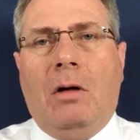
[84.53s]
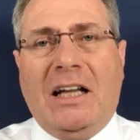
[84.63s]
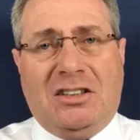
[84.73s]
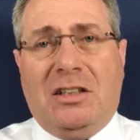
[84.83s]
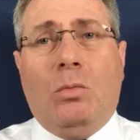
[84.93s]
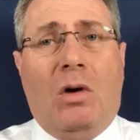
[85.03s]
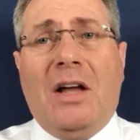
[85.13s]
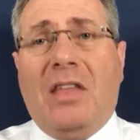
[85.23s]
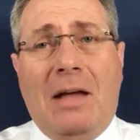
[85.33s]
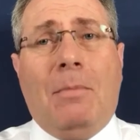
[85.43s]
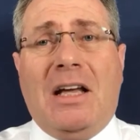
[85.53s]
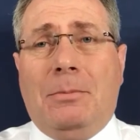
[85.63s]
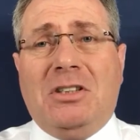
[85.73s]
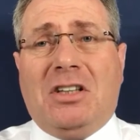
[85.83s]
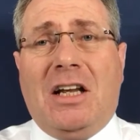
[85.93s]
actually why they may
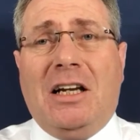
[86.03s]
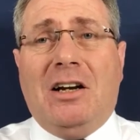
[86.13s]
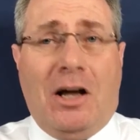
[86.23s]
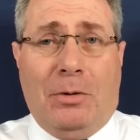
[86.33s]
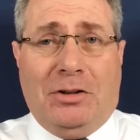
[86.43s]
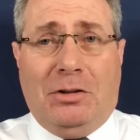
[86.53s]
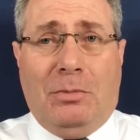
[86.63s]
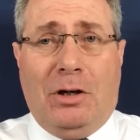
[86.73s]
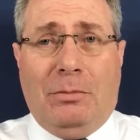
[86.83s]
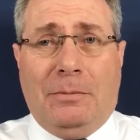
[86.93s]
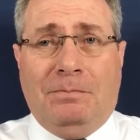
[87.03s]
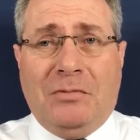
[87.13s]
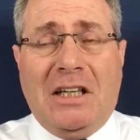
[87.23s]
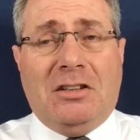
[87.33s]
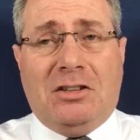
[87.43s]
be saying no at the moment.
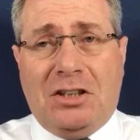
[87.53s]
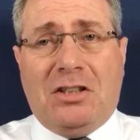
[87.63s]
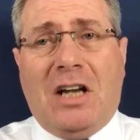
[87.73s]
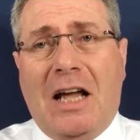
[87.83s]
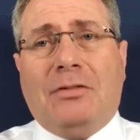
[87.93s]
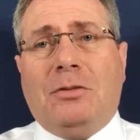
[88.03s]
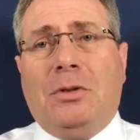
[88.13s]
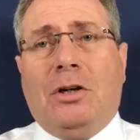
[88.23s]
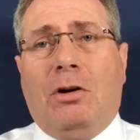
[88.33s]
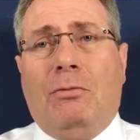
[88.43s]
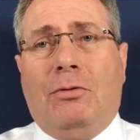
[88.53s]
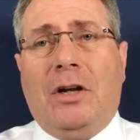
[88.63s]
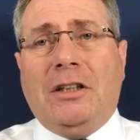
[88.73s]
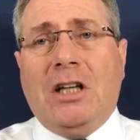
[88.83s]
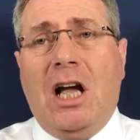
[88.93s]
It doesn't have to be a
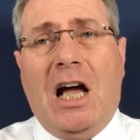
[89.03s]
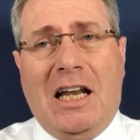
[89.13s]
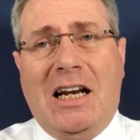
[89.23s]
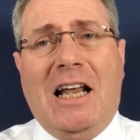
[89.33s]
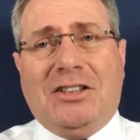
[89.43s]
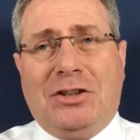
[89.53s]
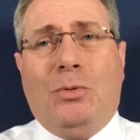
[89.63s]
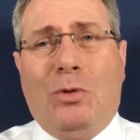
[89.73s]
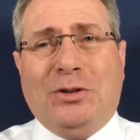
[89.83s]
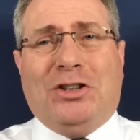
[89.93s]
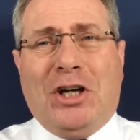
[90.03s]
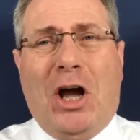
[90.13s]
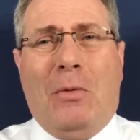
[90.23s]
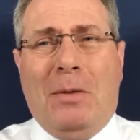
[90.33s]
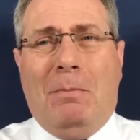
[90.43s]
conflict unless you want to
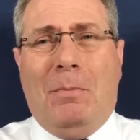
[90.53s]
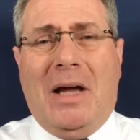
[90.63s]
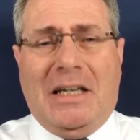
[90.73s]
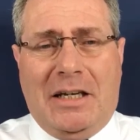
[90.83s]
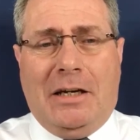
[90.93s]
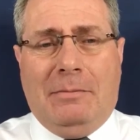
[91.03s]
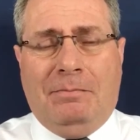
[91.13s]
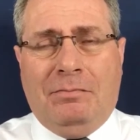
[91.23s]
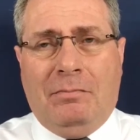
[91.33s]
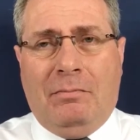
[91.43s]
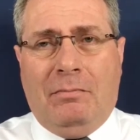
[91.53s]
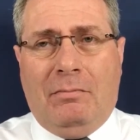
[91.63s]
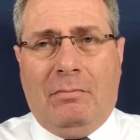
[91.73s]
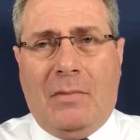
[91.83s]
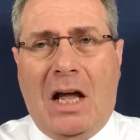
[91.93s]
go and make it.
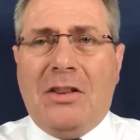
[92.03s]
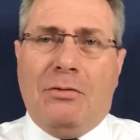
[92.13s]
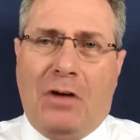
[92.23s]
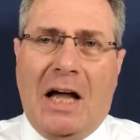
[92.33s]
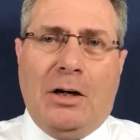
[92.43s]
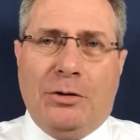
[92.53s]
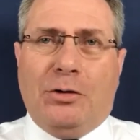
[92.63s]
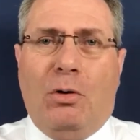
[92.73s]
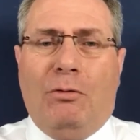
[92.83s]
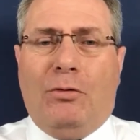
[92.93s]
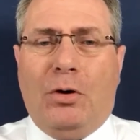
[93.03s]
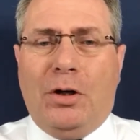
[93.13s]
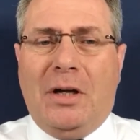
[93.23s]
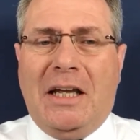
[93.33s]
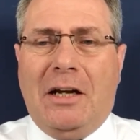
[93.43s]
And the final thought for
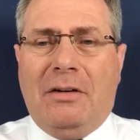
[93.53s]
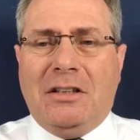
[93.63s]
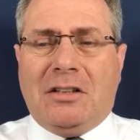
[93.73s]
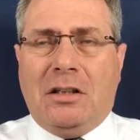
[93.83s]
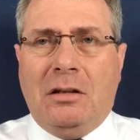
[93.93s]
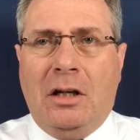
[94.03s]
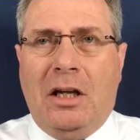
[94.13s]
you here is that,